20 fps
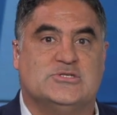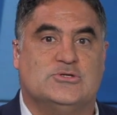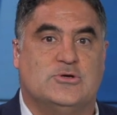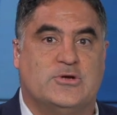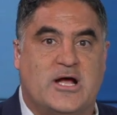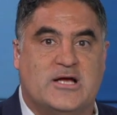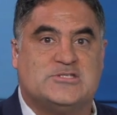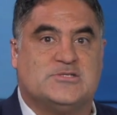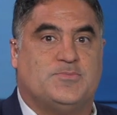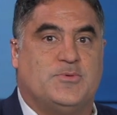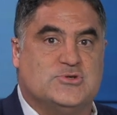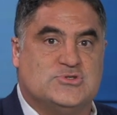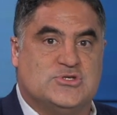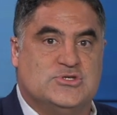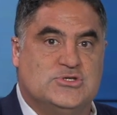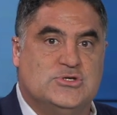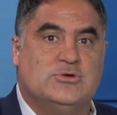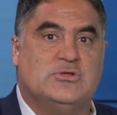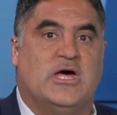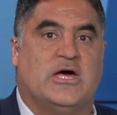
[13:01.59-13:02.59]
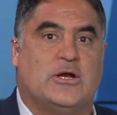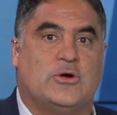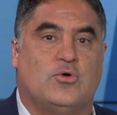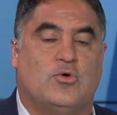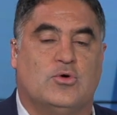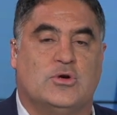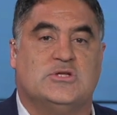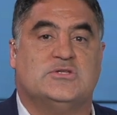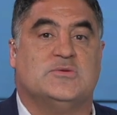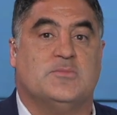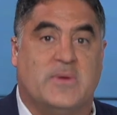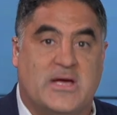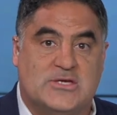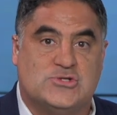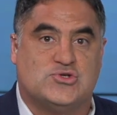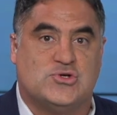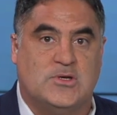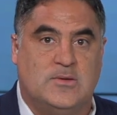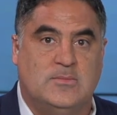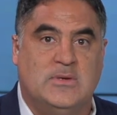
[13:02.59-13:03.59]
you're not supposed to do that according to
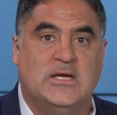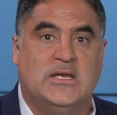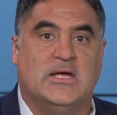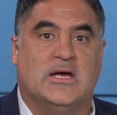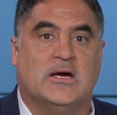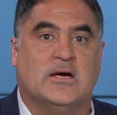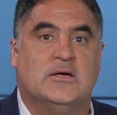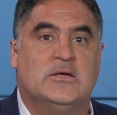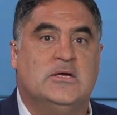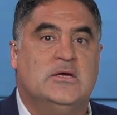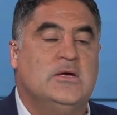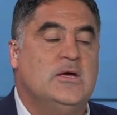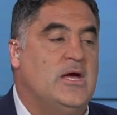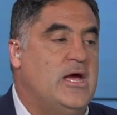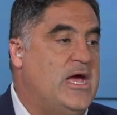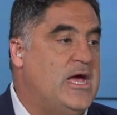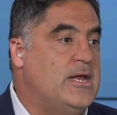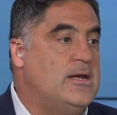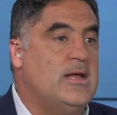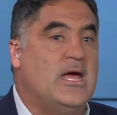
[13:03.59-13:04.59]
mainstream media. And